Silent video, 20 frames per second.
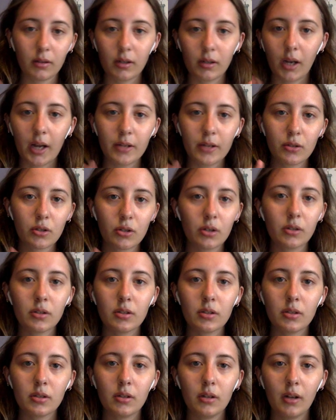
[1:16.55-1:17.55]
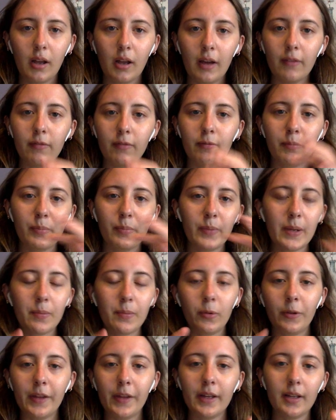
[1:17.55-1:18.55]
concerts of
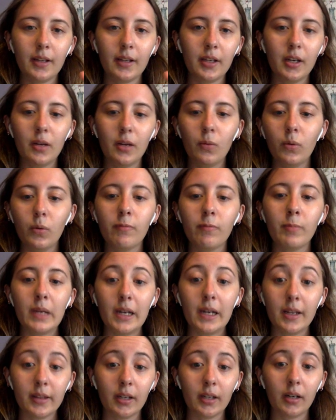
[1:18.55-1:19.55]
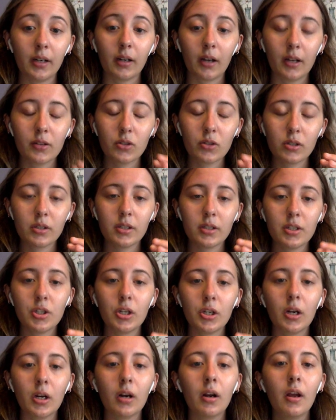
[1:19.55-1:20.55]
people that, would have been at their concerts
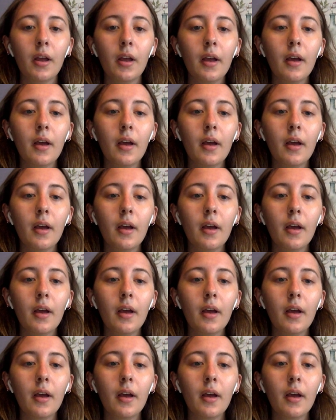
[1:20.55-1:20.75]
this year.